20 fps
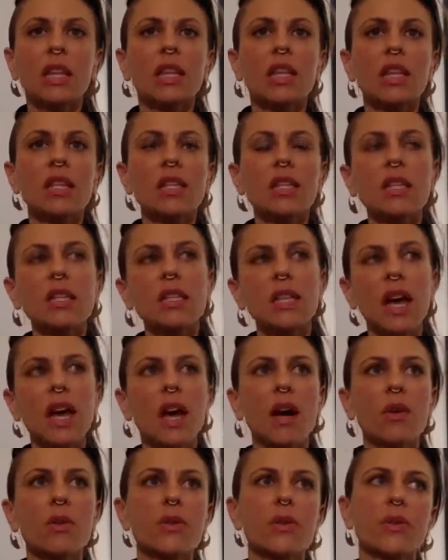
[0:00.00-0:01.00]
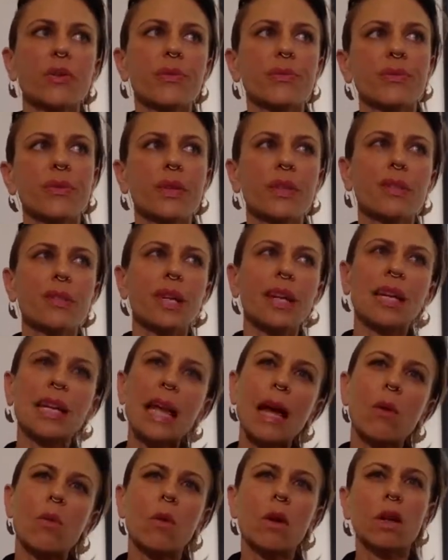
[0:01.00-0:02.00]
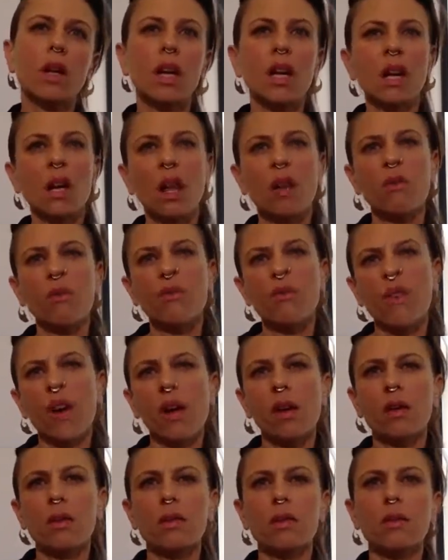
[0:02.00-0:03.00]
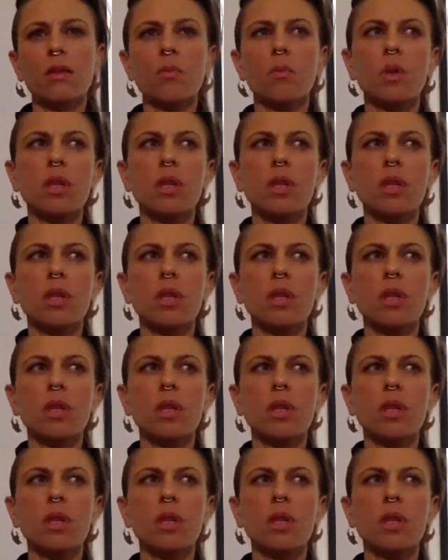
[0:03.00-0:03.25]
This is the house of, it's like networking and friends,